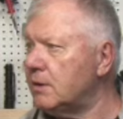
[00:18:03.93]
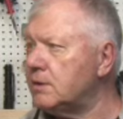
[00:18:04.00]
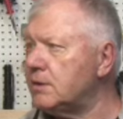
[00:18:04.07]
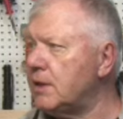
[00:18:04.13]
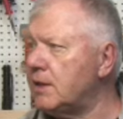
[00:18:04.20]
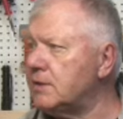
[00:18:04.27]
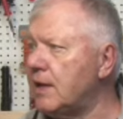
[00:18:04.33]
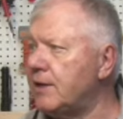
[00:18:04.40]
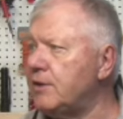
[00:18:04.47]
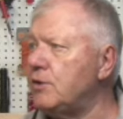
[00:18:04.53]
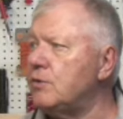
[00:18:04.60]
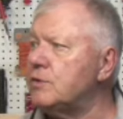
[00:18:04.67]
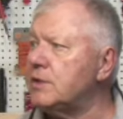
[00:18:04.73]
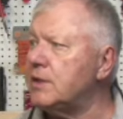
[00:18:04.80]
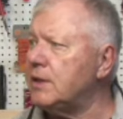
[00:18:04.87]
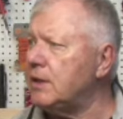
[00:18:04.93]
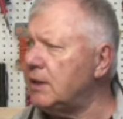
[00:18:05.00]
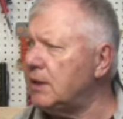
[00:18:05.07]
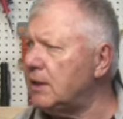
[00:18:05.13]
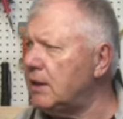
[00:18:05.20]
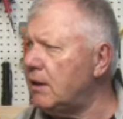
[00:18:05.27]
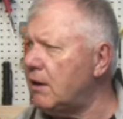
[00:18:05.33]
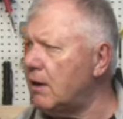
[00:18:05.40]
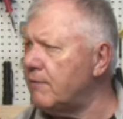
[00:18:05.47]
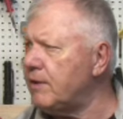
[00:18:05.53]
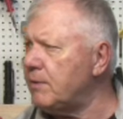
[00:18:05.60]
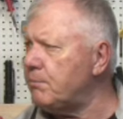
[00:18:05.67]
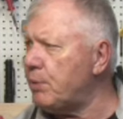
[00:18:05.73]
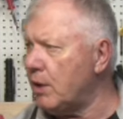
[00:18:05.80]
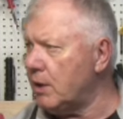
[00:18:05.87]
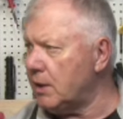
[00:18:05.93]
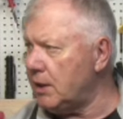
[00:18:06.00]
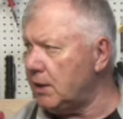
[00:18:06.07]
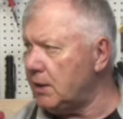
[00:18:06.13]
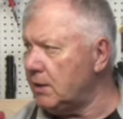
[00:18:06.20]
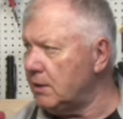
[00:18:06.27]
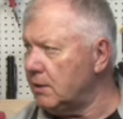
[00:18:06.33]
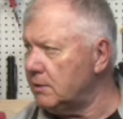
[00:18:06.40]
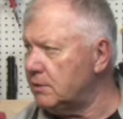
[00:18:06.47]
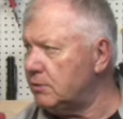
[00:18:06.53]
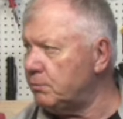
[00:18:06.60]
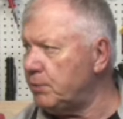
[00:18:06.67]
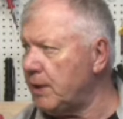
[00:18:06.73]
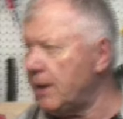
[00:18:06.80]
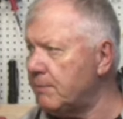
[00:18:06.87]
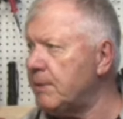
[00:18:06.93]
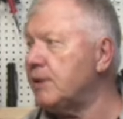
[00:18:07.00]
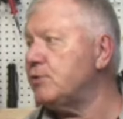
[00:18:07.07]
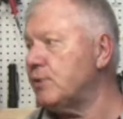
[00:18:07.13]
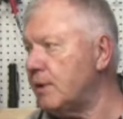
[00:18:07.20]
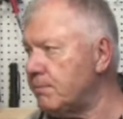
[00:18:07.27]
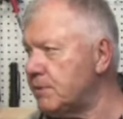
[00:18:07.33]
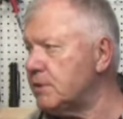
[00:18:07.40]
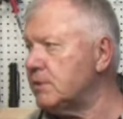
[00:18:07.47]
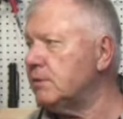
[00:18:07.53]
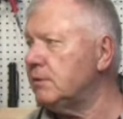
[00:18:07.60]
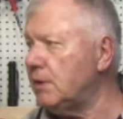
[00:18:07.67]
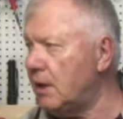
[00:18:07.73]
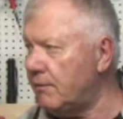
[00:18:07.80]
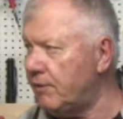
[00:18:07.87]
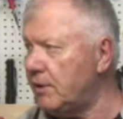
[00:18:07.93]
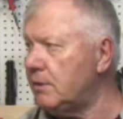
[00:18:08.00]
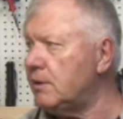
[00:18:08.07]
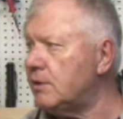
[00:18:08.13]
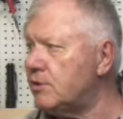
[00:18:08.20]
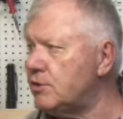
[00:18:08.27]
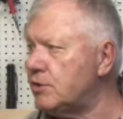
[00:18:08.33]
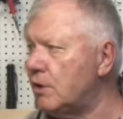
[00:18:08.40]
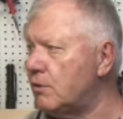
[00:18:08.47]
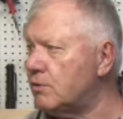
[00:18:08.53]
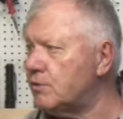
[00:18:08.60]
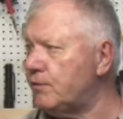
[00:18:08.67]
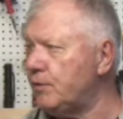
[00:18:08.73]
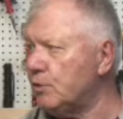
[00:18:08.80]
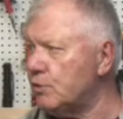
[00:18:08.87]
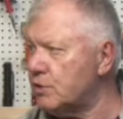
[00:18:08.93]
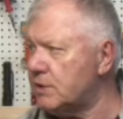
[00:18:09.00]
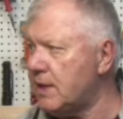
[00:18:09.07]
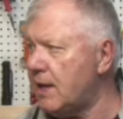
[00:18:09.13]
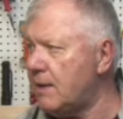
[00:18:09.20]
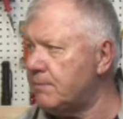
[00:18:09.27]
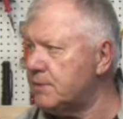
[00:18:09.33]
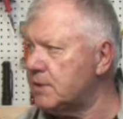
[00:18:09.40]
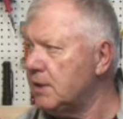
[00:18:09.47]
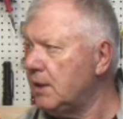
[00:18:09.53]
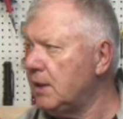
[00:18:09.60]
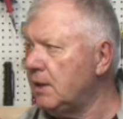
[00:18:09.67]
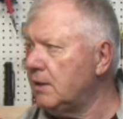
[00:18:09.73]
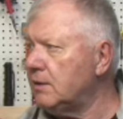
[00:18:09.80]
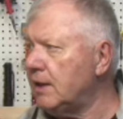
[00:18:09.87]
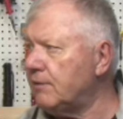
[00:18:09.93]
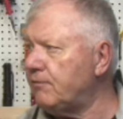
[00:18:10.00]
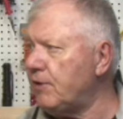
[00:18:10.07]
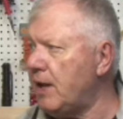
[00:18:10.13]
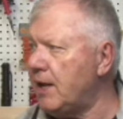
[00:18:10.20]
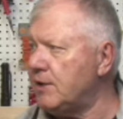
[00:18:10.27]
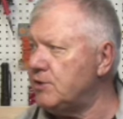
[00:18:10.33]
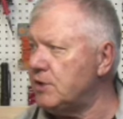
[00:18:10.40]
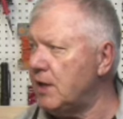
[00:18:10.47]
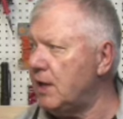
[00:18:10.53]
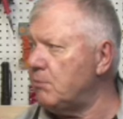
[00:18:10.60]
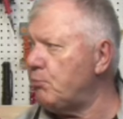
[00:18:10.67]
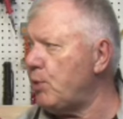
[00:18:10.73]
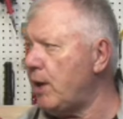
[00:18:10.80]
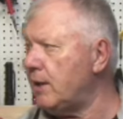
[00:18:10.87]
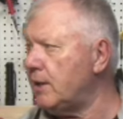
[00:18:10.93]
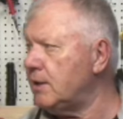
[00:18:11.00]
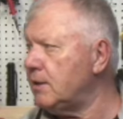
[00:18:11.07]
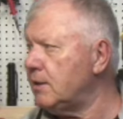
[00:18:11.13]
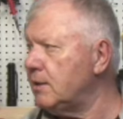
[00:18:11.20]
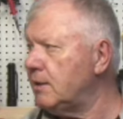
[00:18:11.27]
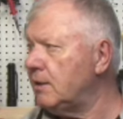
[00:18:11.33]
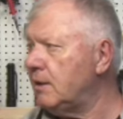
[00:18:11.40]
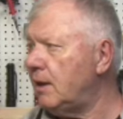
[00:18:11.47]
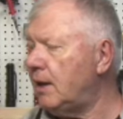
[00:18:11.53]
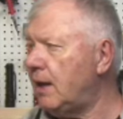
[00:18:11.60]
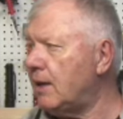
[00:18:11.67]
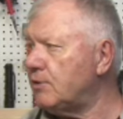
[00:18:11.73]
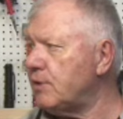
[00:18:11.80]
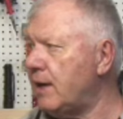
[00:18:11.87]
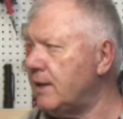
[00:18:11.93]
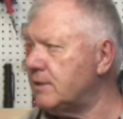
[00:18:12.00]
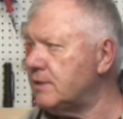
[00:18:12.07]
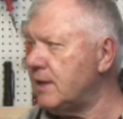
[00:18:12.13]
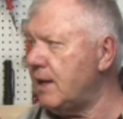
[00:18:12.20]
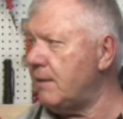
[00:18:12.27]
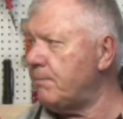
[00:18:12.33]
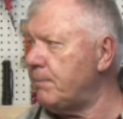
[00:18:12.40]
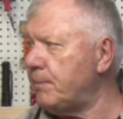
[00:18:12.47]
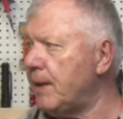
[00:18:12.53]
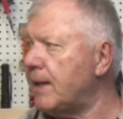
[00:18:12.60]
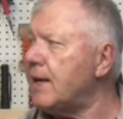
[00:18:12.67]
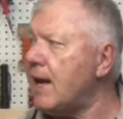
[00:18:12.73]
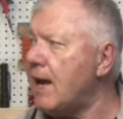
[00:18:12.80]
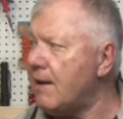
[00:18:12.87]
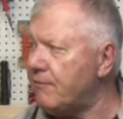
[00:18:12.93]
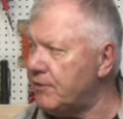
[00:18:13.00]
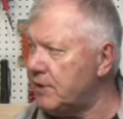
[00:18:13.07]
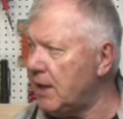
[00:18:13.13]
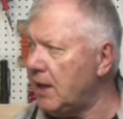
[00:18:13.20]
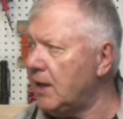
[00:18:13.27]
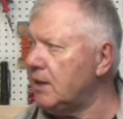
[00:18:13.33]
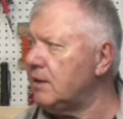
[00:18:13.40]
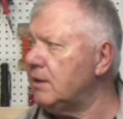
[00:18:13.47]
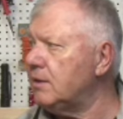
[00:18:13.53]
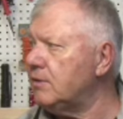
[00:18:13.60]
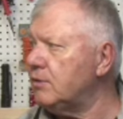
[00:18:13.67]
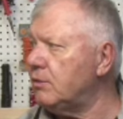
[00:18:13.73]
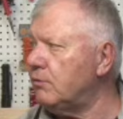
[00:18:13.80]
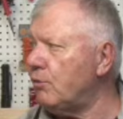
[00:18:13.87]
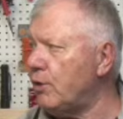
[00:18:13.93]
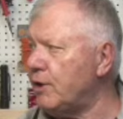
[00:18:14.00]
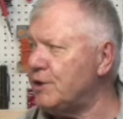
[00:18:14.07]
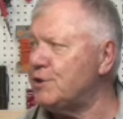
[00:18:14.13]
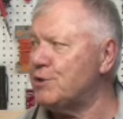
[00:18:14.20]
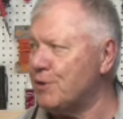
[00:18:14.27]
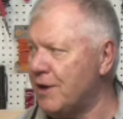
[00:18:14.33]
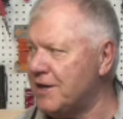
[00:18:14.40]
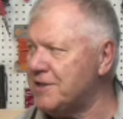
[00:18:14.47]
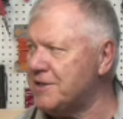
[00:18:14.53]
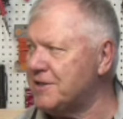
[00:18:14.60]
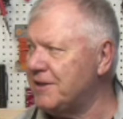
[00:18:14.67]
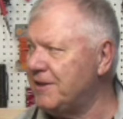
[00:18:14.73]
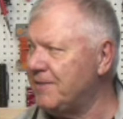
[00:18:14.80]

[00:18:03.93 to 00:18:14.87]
says, I use the RV Parky to plan my trips. Love it. It shows fuel stops like Flying J and Pilot. Try to stop at a half a tank to avoid stress.